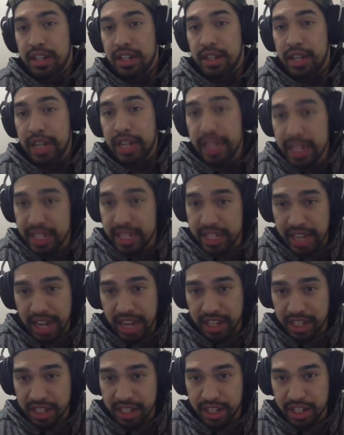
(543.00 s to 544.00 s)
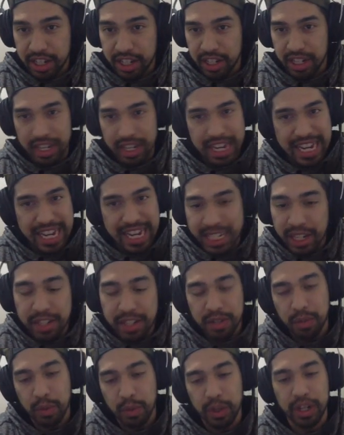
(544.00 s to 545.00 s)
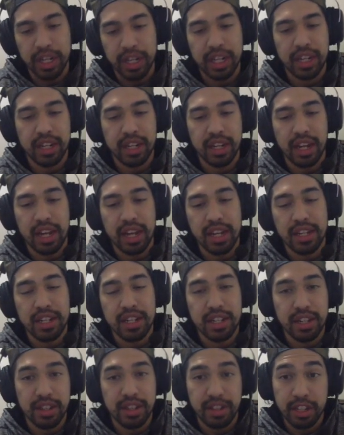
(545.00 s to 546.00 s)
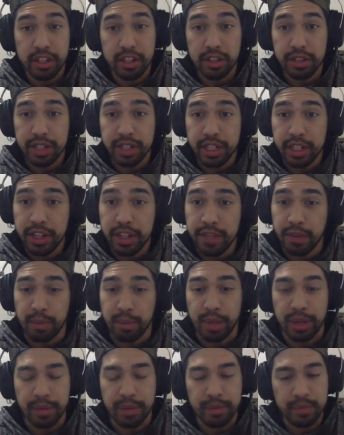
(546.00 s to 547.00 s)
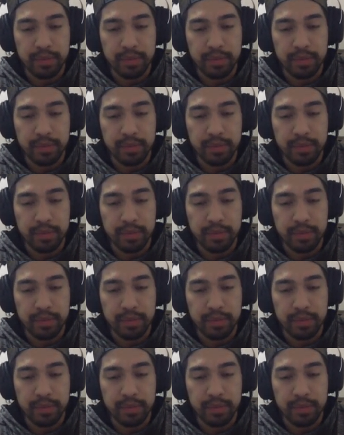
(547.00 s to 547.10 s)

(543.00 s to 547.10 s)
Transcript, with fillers: he's status condition, it doesn't work, and uh, things are looking good for me.